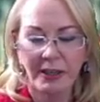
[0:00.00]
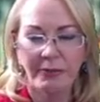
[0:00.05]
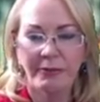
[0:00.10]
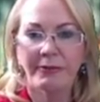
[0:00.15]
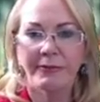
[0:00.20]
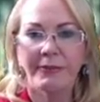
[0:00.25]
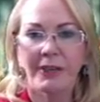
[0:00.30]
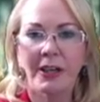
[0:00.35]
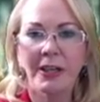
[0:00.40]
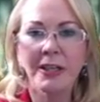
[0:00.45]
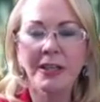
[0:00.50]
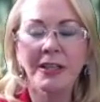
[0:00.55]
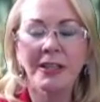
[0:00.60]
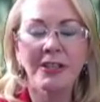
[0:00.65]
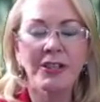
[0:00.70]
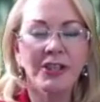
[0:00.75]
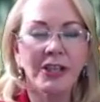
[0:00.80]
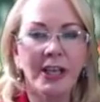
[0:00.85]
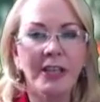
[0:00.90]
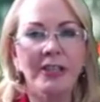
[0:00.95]
we've got a
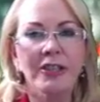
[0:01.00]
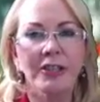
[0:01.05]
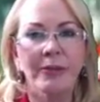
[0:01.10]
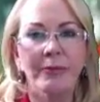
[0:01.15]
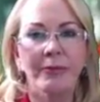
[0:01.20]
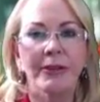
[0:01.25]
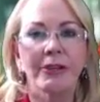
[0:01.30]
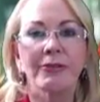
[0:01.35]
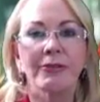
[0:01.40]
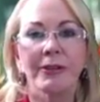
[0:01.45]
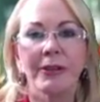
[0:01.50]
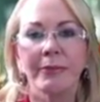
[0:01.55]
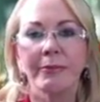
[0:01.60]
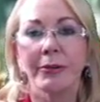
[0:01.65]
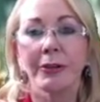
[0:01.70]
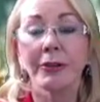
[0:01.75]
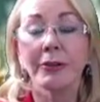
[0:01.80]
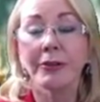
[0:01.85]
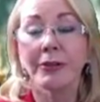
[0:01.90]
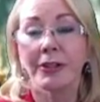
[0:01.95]
conjunction between
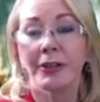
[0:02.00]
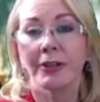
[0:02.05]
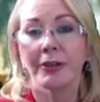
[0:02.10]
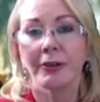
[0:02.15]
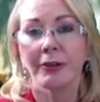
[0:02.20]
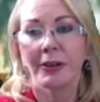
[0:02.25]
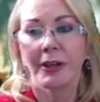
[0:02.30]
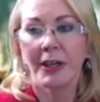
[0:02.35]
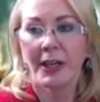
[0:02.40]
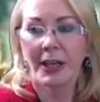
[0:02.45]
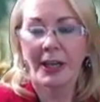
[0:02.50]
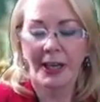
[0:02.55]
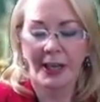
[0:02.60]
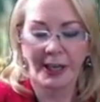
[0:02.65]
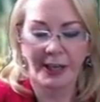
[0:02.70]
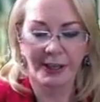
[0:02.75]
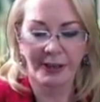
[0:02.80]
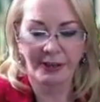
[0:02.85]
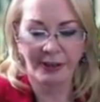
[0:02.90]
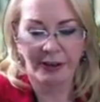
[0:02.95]
Pluto
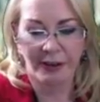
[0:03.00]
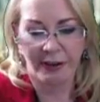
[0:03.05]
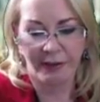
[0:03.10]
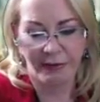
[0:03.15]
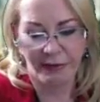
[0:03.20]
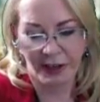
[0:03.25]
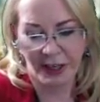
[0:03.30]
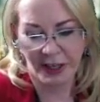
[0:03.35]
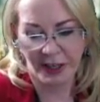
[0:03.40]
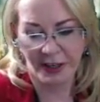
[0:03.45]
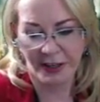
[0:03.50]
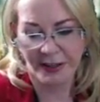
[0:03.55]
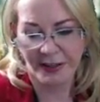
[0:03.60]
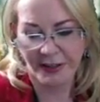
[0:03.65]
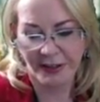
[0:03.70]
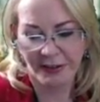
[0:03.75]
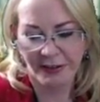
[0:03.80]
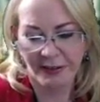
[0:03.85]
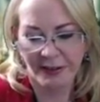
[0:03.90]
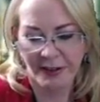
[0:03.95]
and
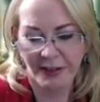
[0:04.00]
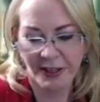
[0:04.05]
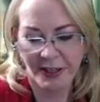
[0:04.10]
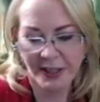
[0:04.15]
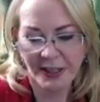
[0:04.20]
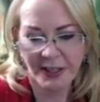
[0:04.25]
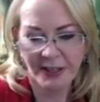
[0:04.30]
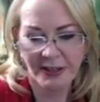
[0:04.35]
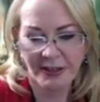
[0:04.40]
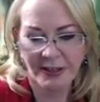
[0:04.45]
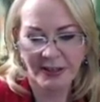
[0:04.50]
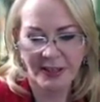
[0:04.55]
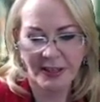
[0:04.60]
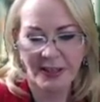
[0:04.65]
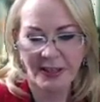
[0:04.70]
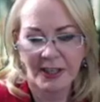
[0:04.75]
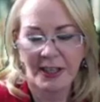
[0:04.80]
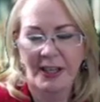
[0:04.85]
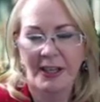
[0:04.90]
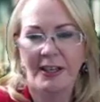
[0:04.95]
Venus. So this is
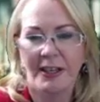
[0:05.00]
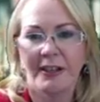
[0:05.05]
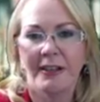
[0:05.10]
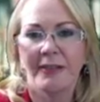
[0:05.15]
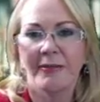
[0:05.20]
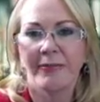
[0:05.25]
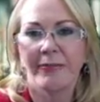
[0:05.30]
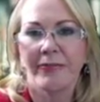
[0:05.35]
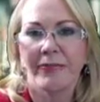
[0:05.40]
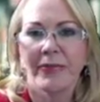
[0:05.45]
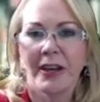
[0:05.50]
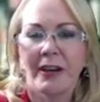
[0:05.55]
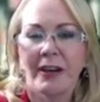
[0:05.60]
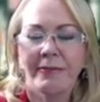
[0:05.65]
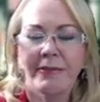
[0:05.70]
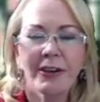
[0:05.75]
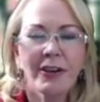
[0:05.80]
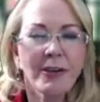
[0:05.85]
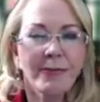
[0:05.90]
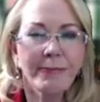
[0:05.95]
a
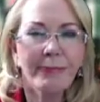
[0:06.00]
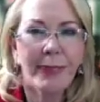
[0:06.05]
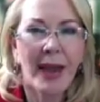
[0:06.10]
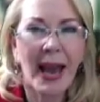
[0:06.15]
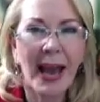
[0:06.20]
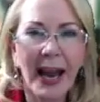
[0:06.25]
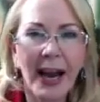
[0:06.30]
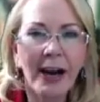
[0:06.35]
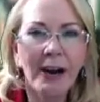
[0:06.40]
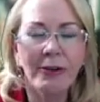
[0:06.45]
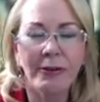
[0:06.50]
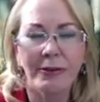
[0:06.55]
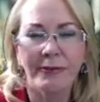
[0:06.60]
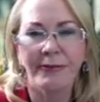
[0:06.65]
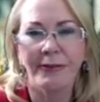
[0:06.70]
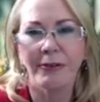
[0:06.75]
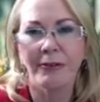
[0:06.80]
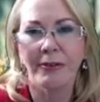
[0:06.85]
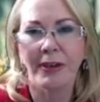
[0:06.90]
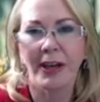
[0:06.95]
very
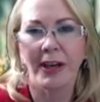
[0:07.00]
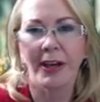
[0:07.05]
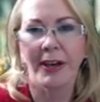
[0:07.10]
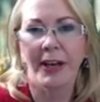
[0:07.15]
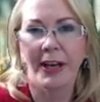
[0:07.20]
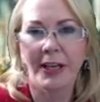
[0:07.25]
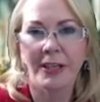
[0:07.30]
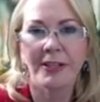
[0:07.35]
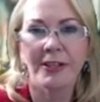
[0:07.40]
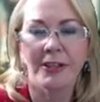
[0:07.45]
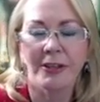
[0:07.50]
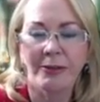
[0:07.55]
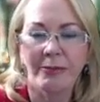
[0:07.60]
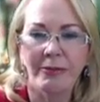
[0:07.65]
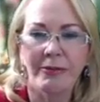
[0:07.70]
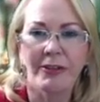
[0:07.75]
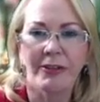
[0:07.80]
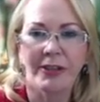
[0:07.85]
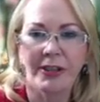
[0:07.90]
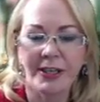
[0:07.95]
powerful connection
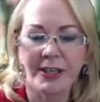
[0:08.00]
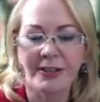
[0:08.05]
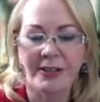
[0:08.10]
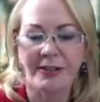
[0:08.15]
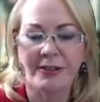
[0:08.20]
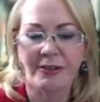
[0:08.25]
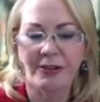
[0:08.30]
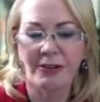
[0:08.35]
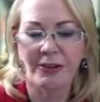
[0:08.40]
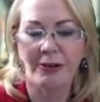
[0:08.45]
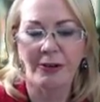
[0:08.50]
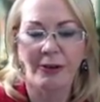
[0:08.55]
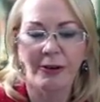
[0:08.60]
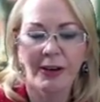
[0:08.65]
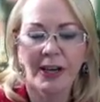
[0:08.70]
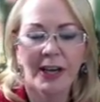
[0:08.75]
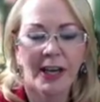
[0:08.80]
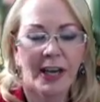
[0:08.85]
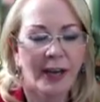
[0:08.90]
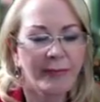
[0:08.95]
with these two.
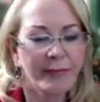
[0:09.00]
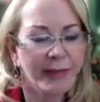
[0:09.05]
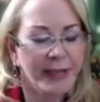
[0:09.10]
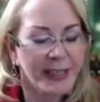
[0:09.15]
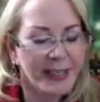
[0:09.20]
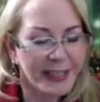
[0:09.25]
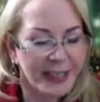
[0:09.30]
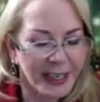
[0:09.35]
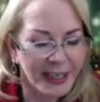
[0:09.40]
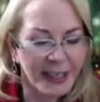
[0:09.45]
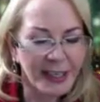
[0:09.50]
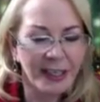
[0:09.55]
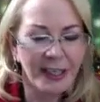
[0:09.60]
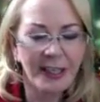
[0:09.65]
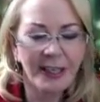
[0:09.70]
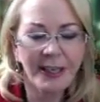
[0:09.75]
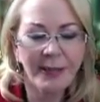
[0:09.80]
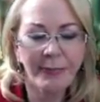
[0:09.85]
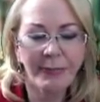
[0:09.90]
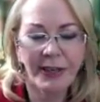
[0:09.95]
And
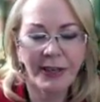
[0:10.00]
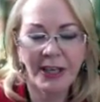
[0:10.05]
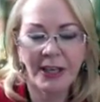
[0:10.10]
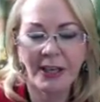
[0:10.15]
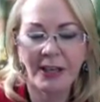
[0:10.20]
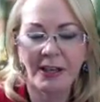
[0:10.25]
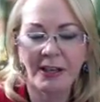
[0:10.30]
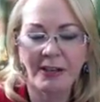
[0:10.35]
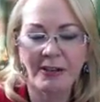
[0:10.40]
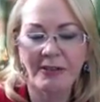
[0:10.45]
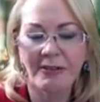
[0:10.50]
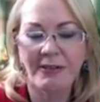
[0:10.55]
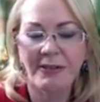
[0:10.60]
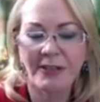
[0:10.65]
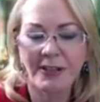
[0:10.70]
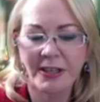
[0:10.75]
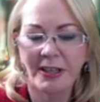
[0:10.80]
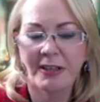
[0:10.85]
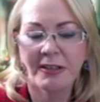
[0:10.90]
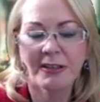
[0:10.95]
particularly being in your
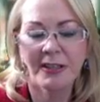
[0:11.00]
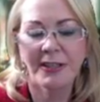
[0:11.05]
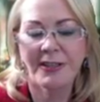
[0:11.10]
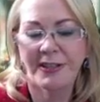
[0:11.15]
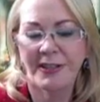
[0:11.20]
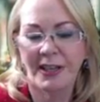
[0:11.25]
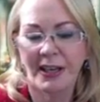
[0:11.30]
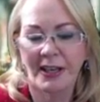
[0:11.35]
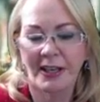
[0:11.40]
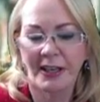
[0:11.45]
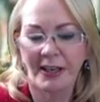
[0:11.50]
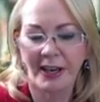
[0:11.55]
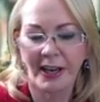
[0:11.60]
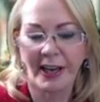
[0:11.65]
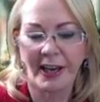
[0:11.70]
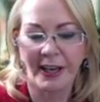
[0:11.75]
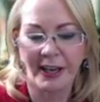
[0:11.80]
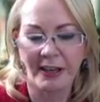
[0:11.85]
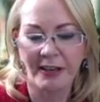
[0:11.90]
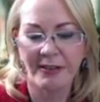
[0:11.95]
solar second
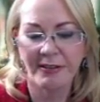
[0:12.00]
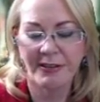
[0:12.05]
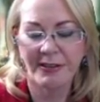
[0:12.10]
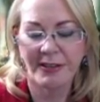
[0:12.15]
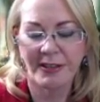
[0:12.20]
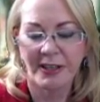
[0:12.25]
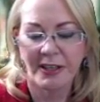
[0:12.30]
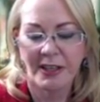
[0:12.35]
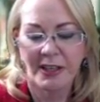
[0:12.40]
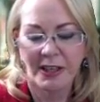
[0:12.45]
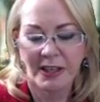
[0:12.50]
house,